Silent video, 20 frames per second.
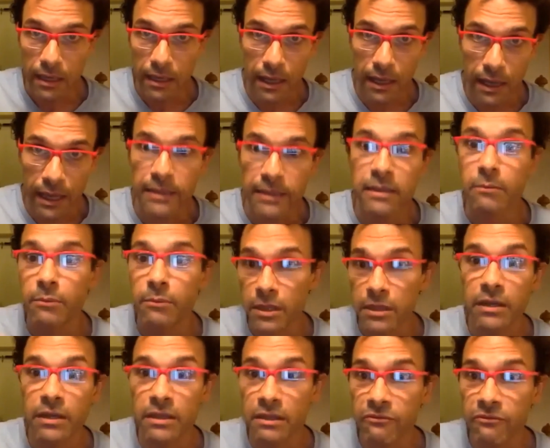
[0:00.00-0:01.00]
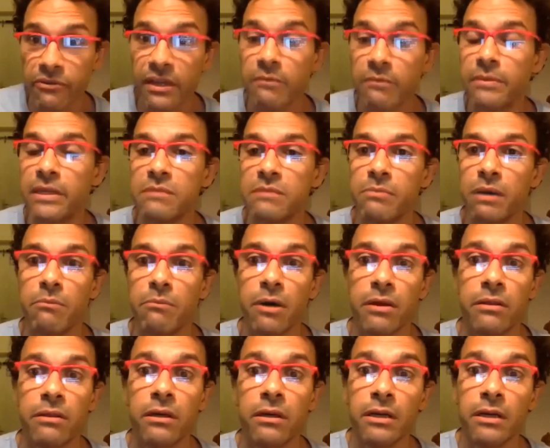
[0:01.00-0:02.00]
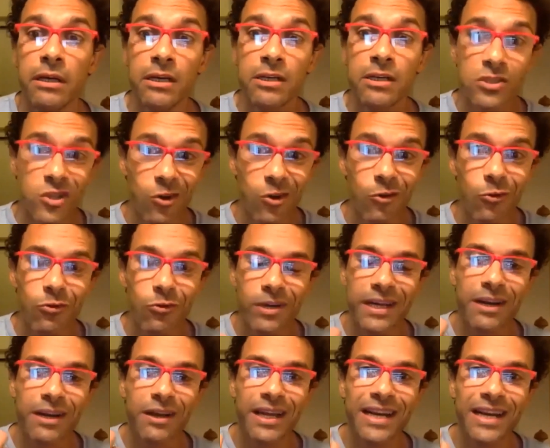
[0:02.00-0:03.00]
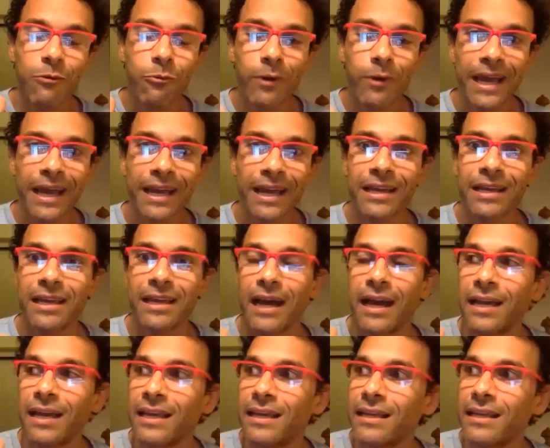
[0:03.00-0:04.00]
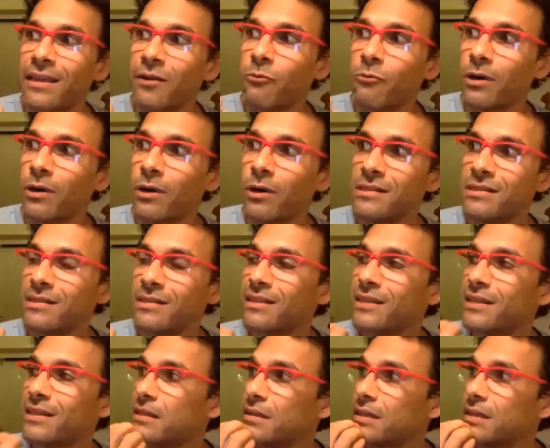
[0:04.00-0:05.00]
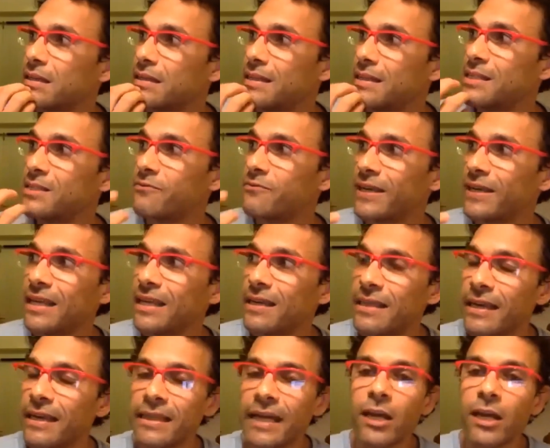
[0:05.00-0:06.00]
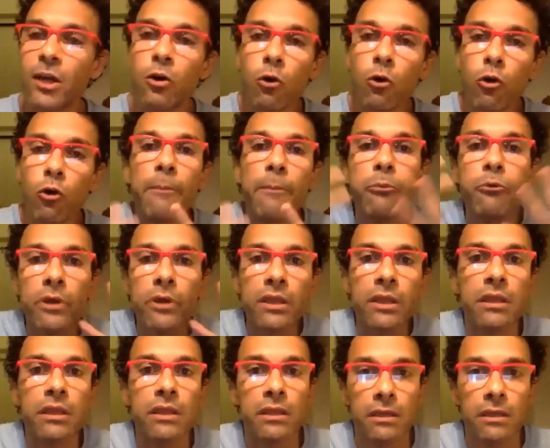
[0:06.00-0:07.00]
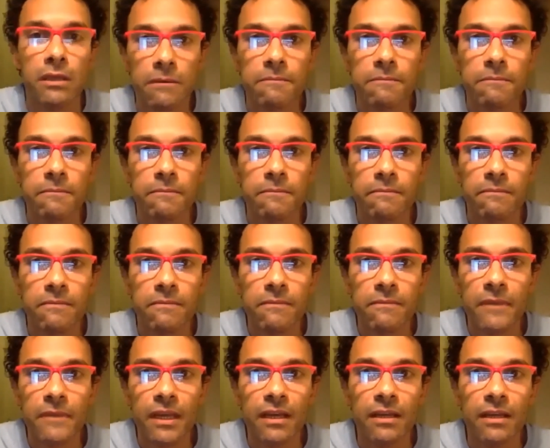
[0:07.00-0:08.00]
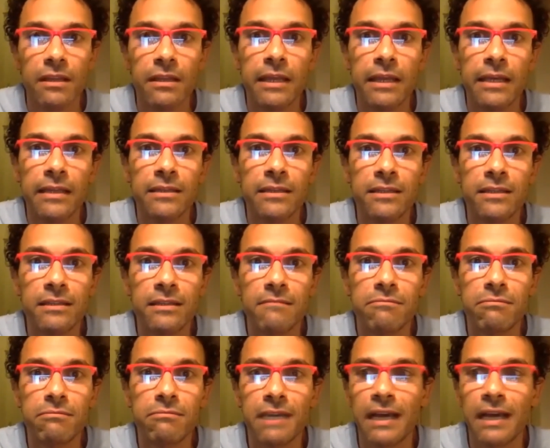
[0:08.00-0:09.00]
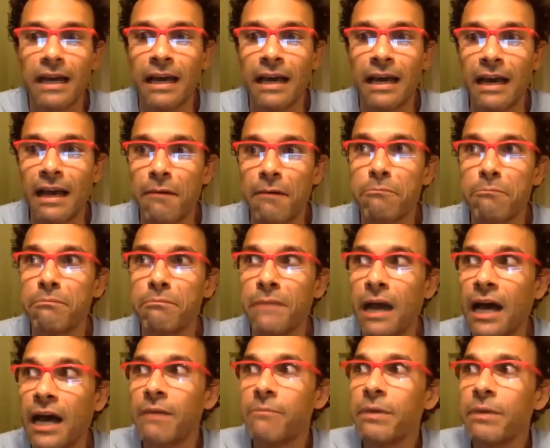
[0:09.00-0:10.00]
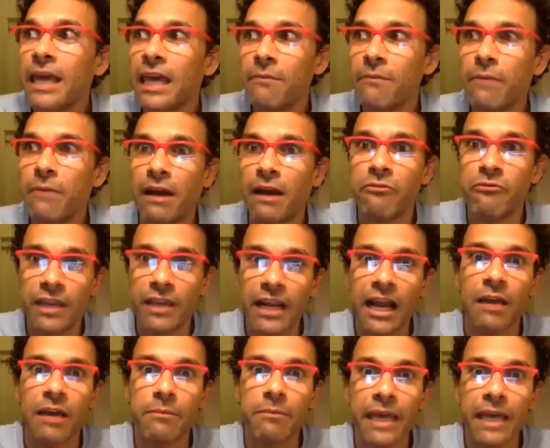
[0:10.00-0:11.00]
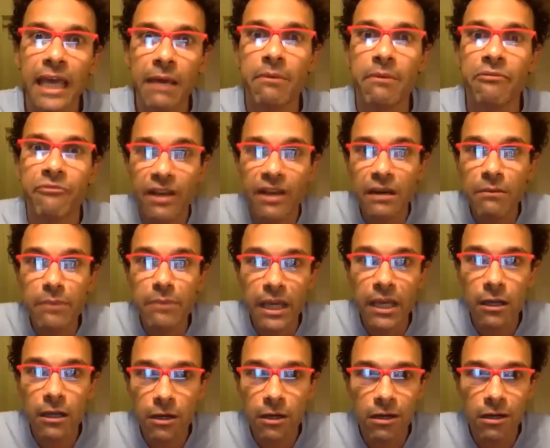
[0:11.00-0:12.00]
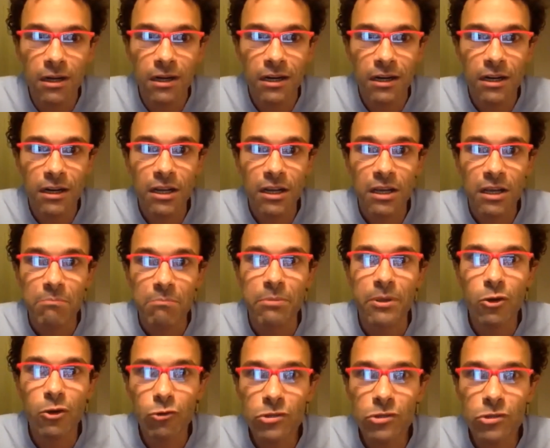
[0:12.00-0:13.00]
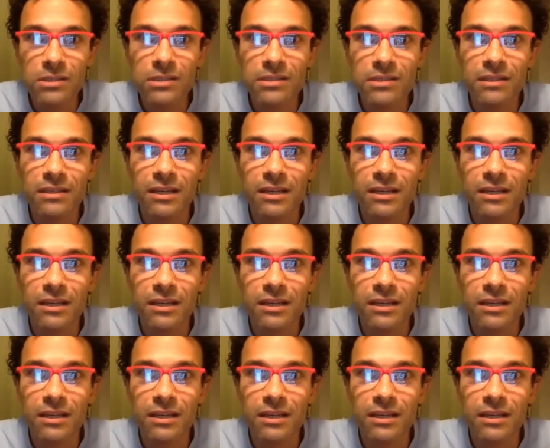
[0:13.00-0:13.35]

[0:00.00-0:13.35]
And the mother in the film is my mother. So in a way, there was this feeling that I grew up with, that I feel I became a filmmaker because